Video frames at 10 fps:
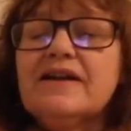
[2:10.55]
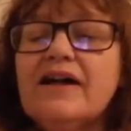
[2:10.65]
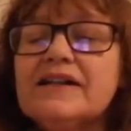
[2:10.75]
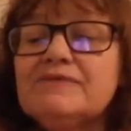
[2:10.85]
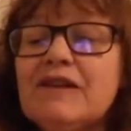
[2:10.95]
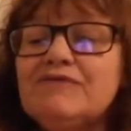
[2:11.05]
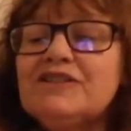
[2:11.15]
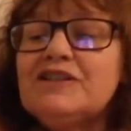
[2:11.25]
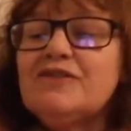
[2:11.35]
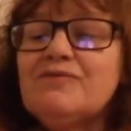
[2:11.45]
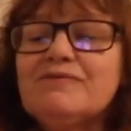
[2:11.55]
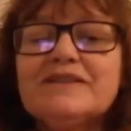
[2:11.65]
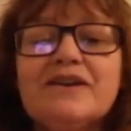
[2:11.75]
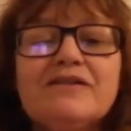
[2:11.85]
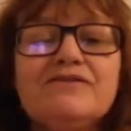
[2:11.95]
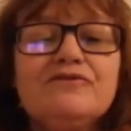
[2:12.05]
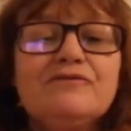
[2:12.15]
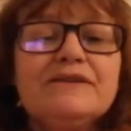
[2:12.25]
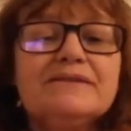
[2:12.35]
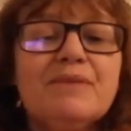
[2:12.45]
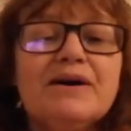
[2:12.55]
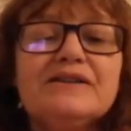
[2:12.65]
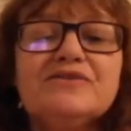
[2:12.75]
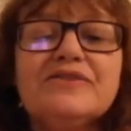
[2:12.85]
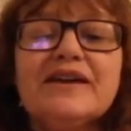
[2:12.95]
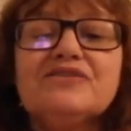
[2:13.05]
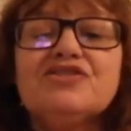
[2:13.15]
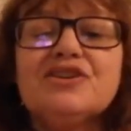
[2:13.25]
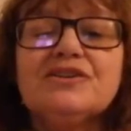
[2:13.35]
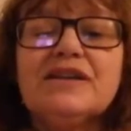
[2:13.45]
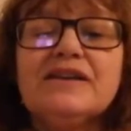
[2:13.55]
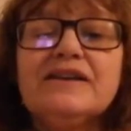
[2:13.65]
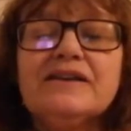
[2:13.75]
I'd have loved to know what was going through his mind on that journey.